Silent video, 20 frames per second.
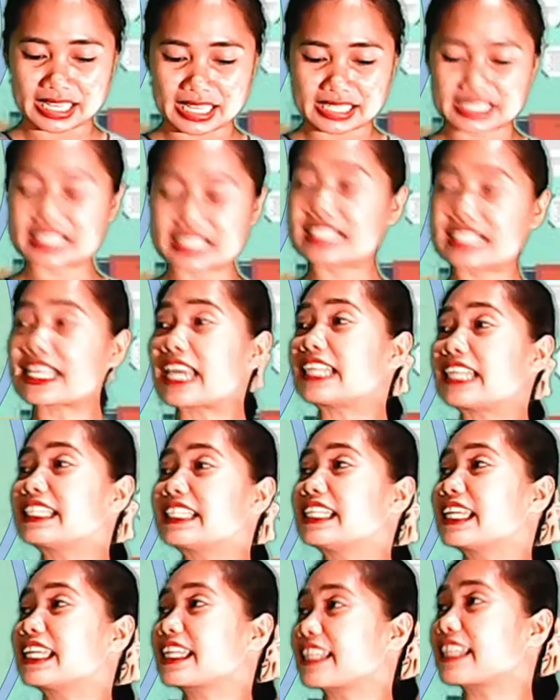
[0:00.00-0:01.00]

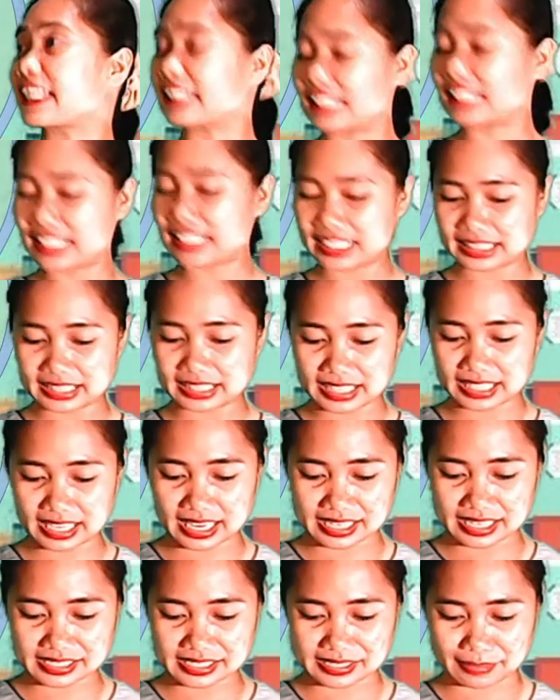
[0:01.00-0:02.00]
stating that it
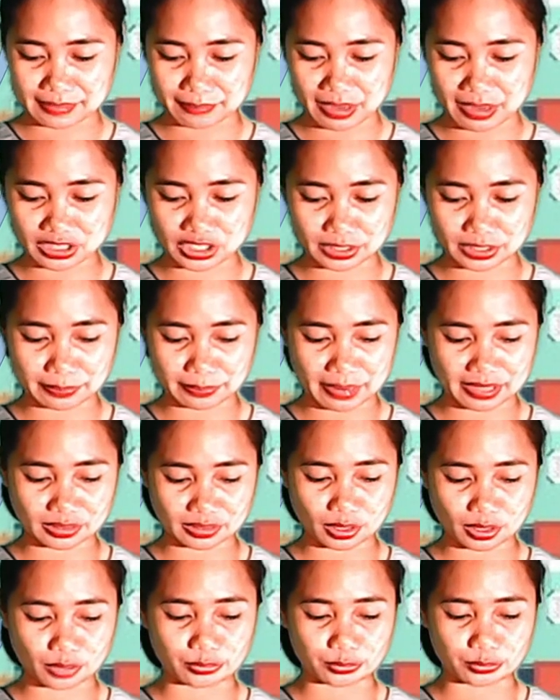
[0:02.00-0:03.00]
is the measurement
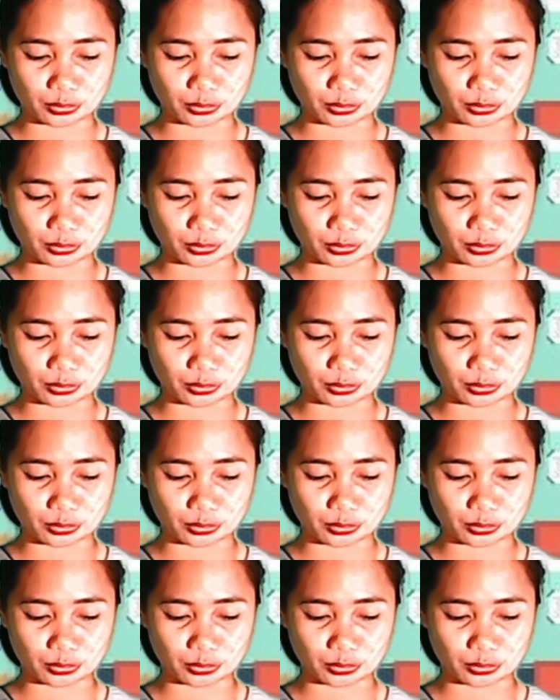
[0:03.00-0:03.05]
of